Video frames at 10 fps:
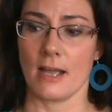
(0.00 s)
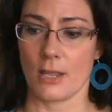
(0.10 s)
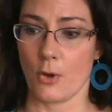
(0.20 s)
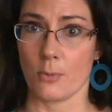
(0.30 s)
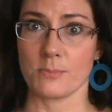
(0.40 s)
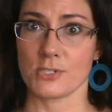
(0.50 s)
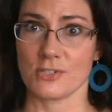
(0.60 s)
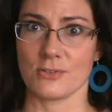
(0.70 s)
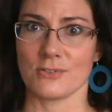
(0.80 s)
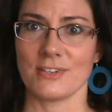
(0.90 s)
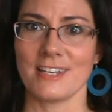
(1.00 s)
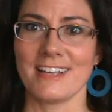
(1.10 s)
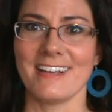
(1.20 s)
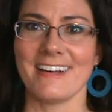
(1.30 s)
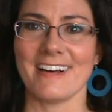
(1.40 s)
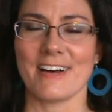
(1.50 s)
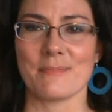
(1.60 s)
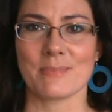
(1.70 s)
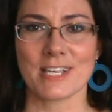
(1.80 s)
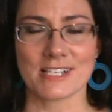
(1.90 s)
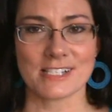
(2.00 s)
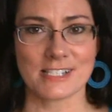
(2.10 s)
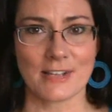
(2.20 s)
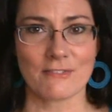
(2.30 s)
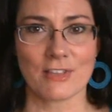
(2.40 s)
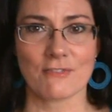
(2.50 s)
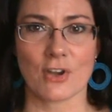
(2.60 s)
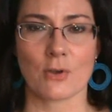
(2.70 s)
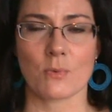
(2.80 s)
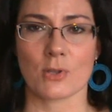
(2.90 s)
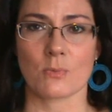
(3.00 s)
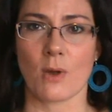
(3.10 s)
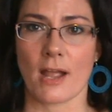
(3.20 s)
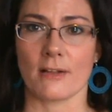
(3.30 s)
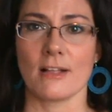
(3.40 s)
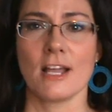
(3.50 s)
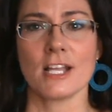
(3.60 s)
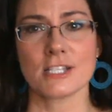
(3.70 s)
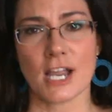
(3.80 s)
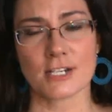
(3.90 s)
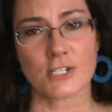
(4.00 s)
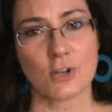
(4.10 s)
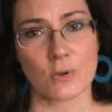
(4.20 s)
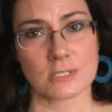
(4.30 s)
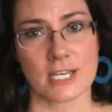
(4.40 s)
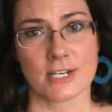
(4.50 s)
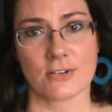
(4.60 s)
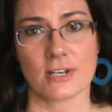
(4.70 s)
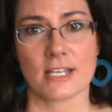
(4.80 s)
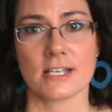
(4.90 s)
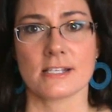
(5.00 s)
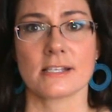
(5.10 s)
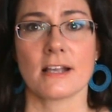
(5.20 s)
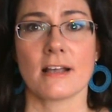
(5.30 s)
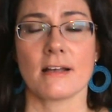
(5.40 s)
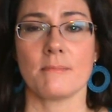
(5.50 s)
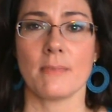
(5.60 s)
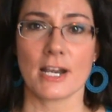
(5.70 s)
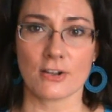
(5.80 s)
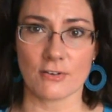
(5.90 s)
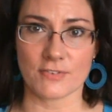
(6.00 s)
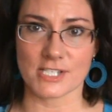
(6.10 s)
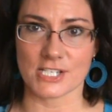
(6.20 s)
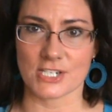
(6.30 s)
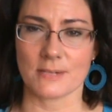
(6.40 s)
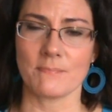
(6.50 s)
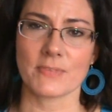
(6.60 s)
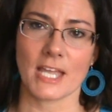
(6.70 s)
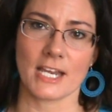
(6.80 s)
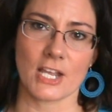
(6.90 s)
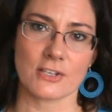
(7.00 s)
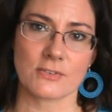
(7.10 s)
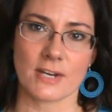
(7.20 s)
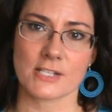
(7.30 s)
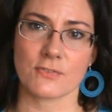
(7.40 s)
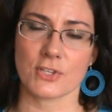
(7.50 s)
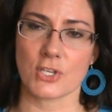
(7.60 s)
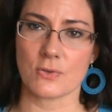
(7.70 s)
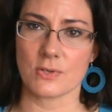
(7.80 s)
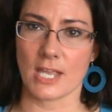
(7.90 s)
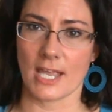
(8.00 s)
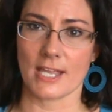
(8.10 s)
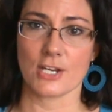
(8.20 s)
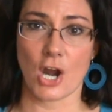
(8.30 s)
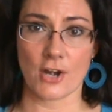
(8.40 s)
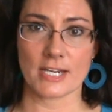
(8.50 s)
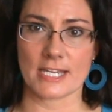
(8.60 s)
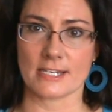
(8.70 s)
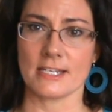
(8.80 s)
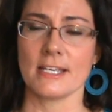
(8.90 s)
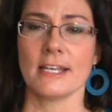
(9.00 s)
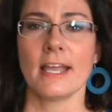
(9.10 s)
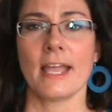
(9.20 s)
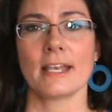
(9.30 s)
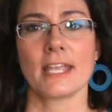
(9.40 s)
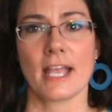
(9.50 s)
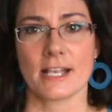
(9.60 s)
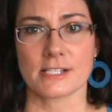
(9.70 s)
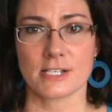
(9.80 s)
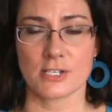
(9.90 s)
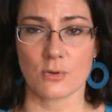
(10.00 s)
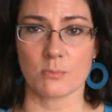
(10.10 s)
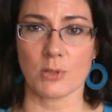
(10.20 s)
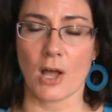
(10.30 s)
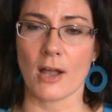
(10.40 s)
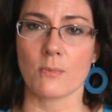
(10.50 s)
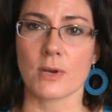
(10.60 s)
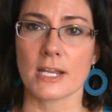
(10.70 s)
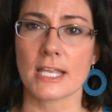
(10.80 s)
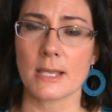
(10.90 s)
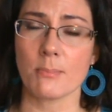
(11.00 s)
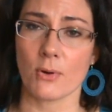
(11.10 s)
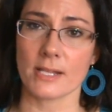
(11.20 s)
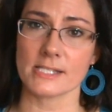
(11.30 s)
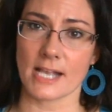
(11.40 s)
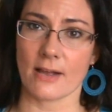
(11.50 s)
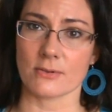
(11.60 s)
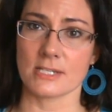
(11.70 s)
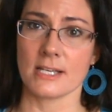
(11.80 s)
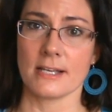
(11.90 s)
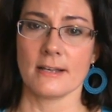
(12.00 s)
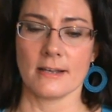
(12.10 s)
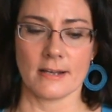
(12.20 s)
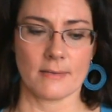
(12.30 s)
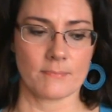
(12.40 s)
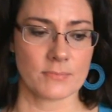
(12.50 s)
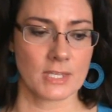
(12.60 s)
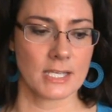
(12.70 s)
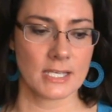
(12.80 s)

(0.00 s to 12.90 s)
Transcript: I hope soon, um, because it's definitely very worthwhile. Dr. Goldacre is a medical physician, and he also writes for the UK Guardian, and he has his own blog where he points out um,